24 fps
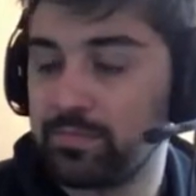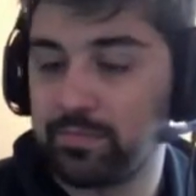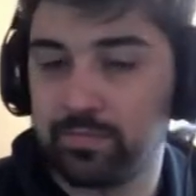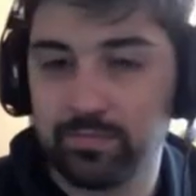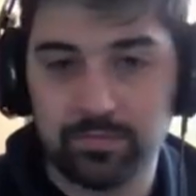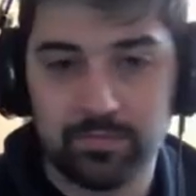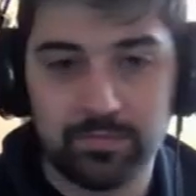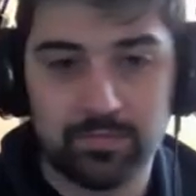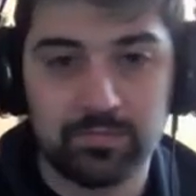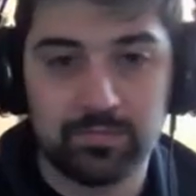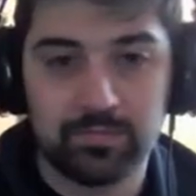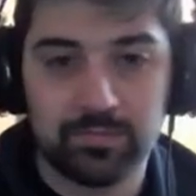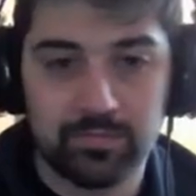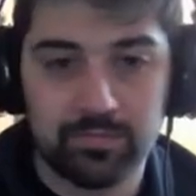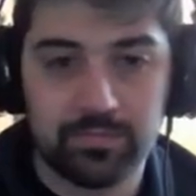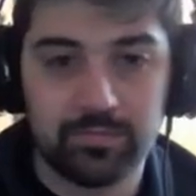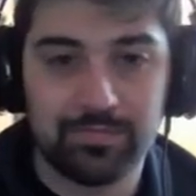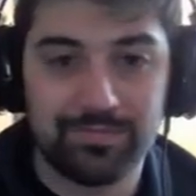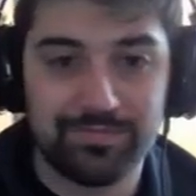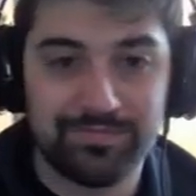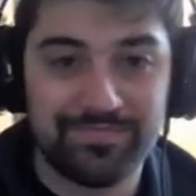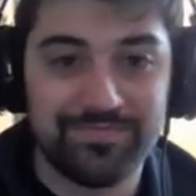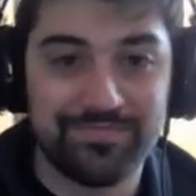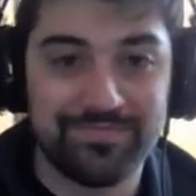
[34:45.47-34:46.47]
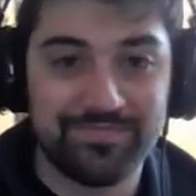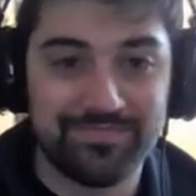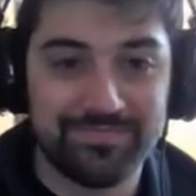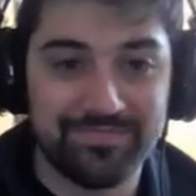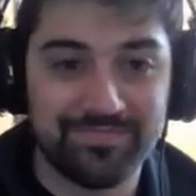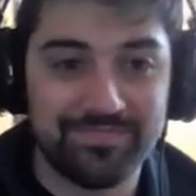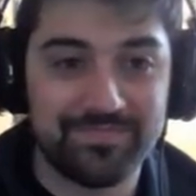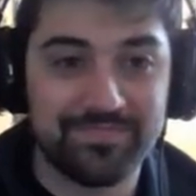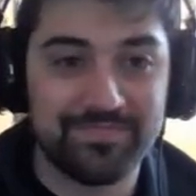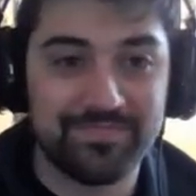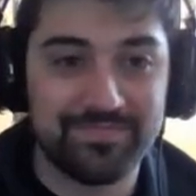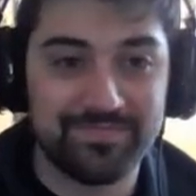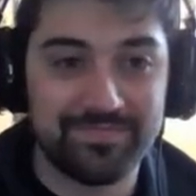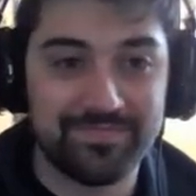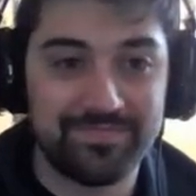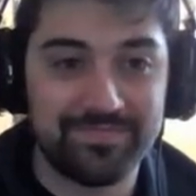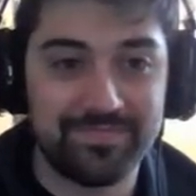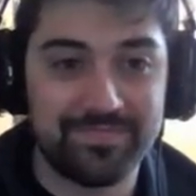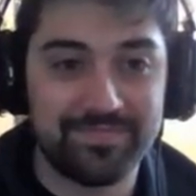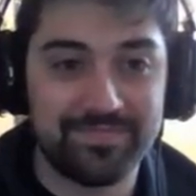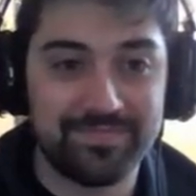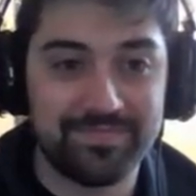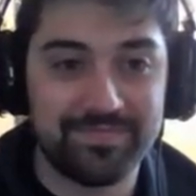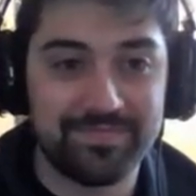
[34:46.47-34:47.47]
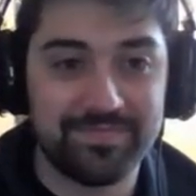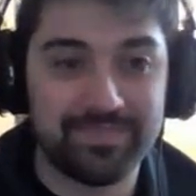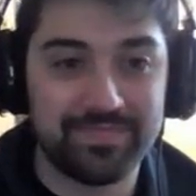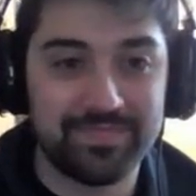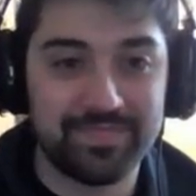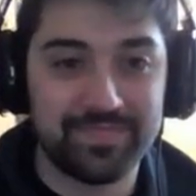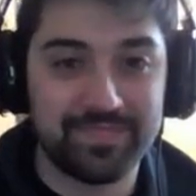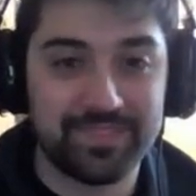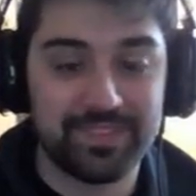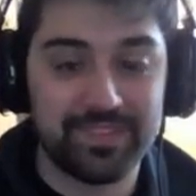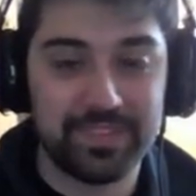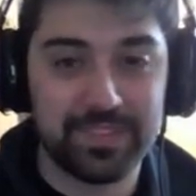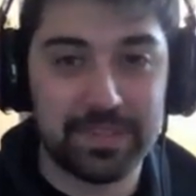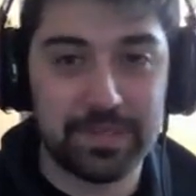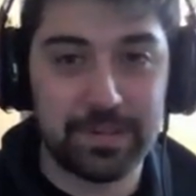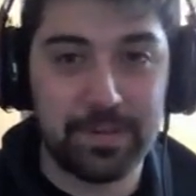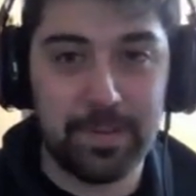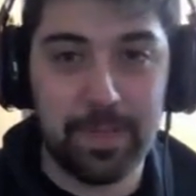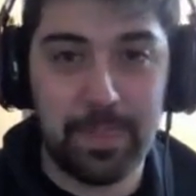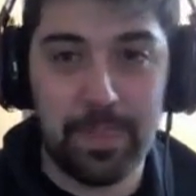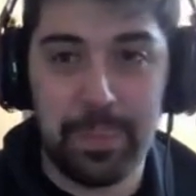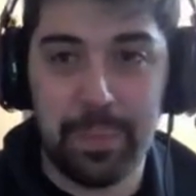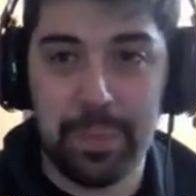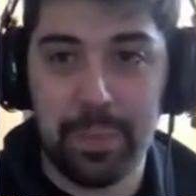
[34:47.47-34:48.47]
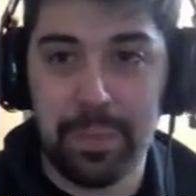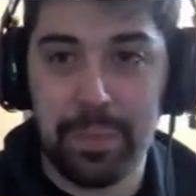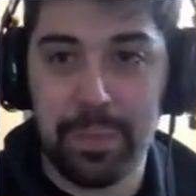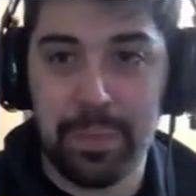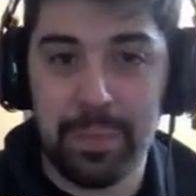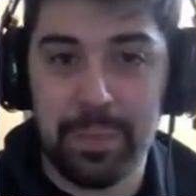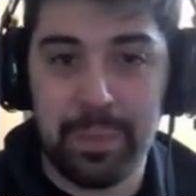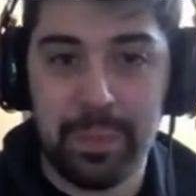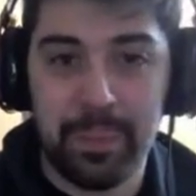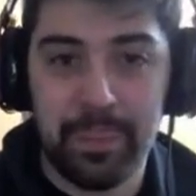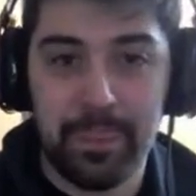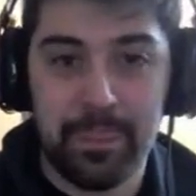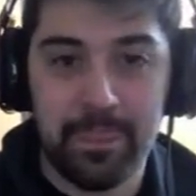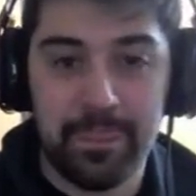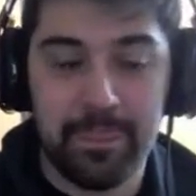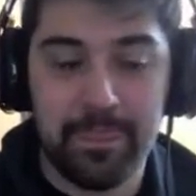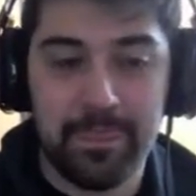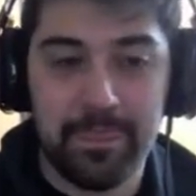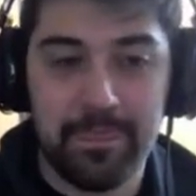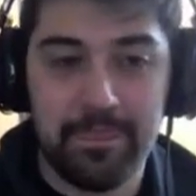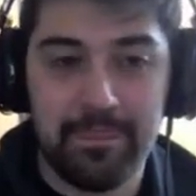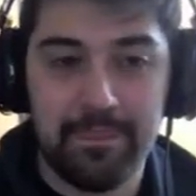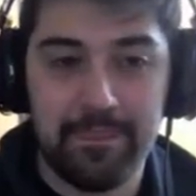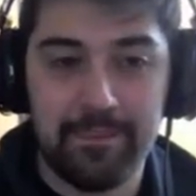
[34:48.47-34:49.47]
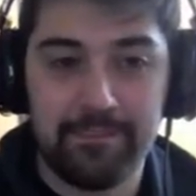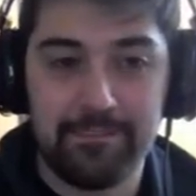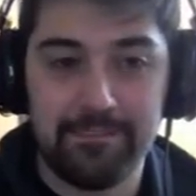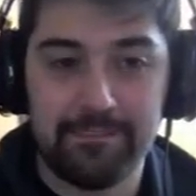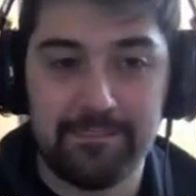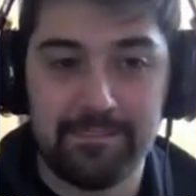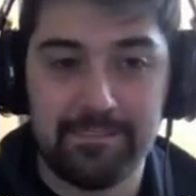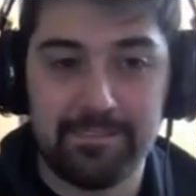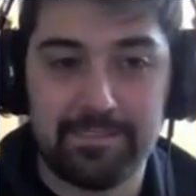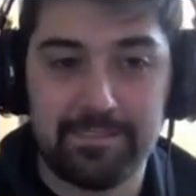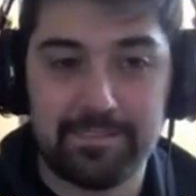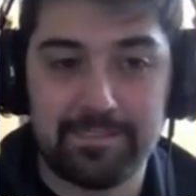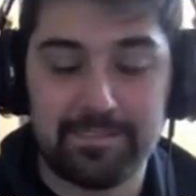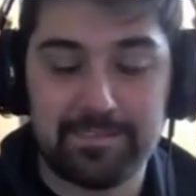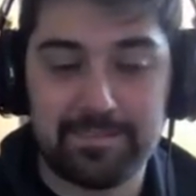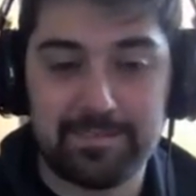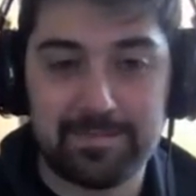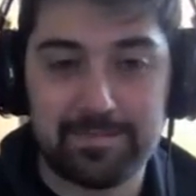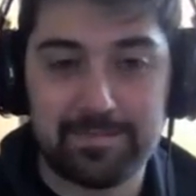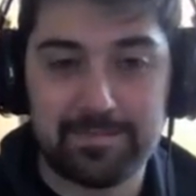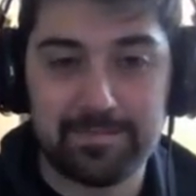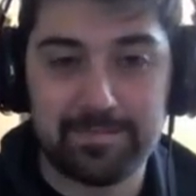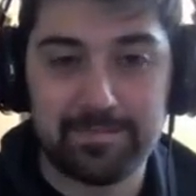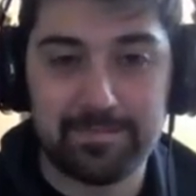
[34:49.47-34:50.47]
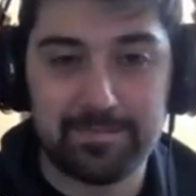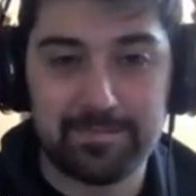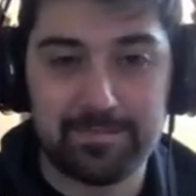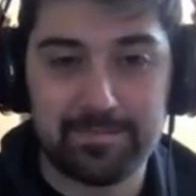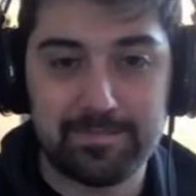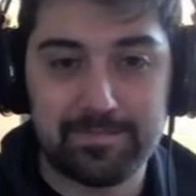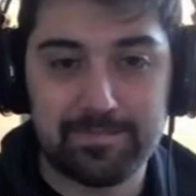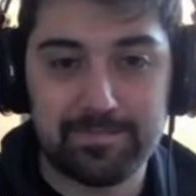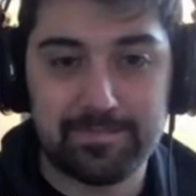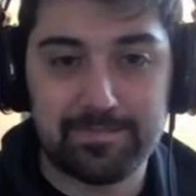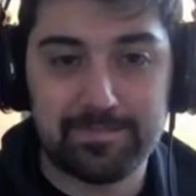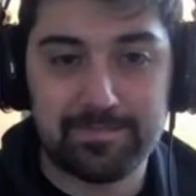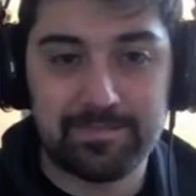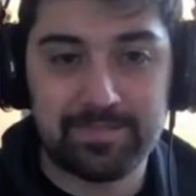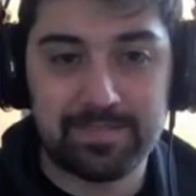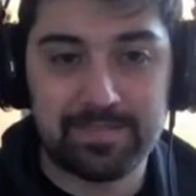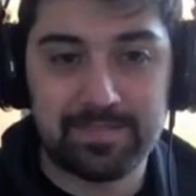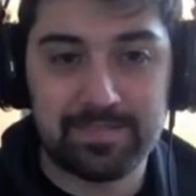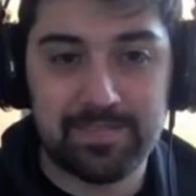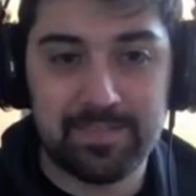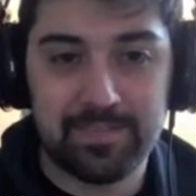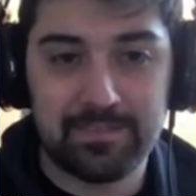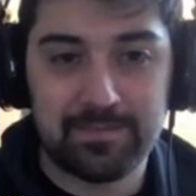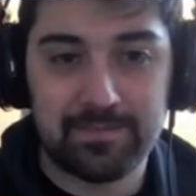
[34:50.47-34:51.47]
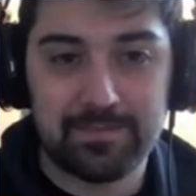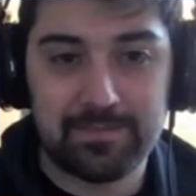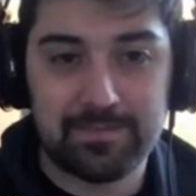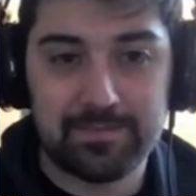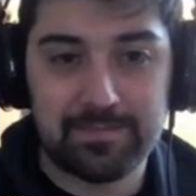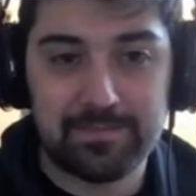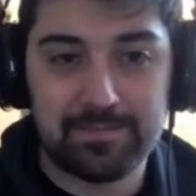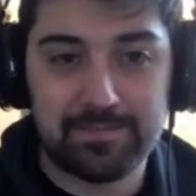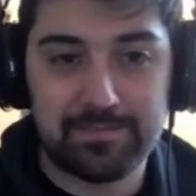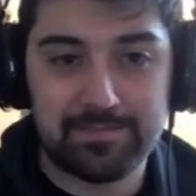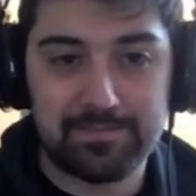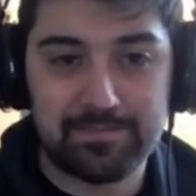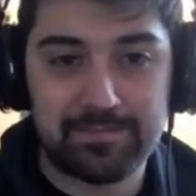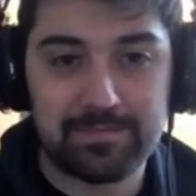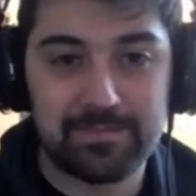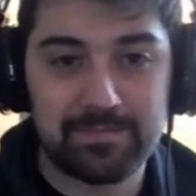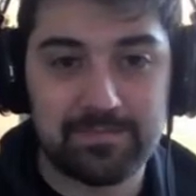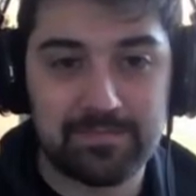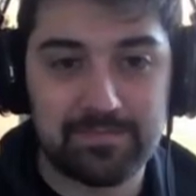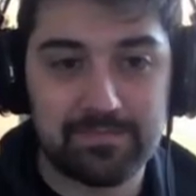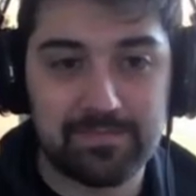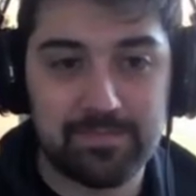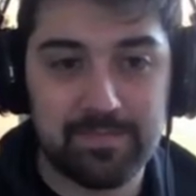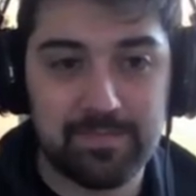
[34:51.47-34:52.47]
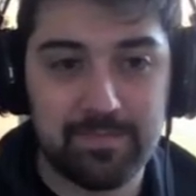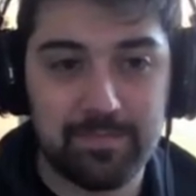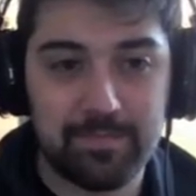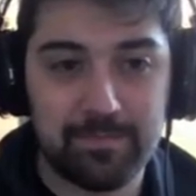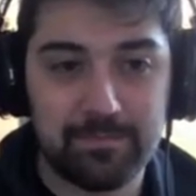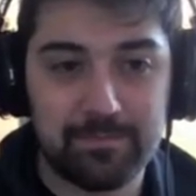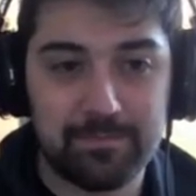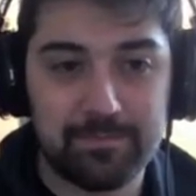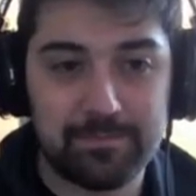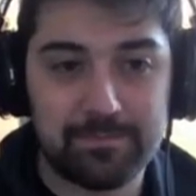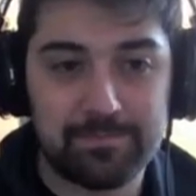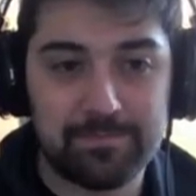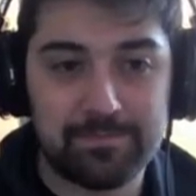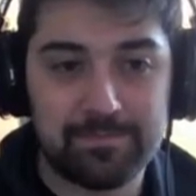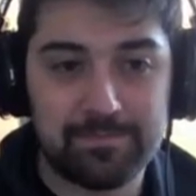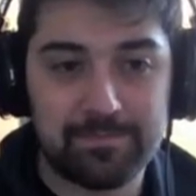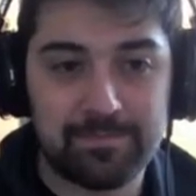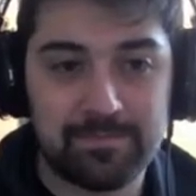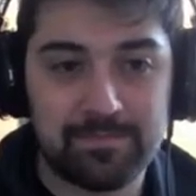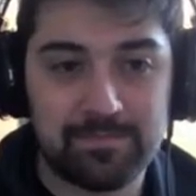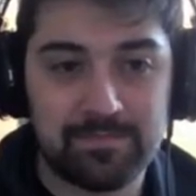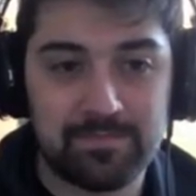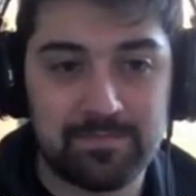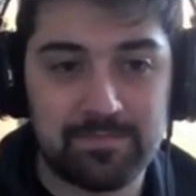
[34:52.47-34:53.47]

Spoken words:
[no speech]